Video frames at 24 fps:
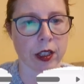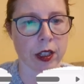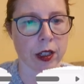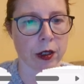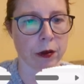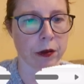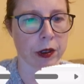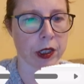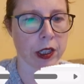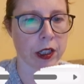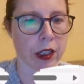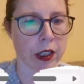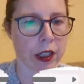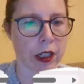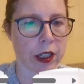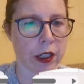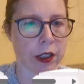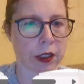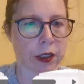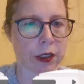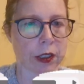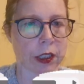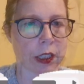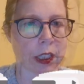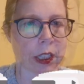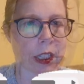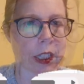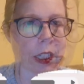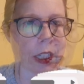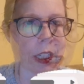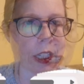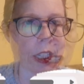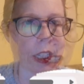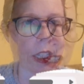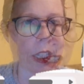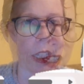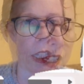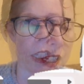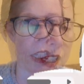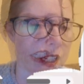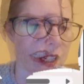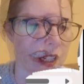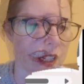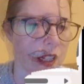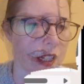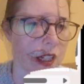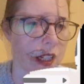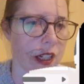There we go.
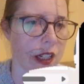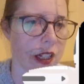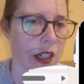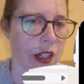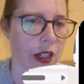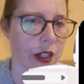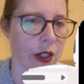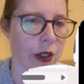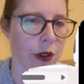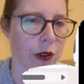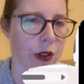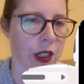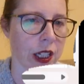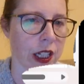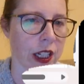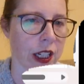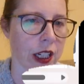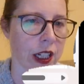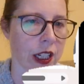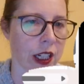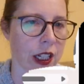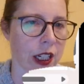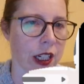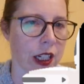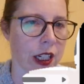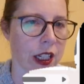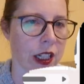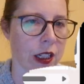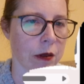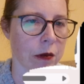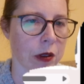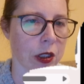Okay,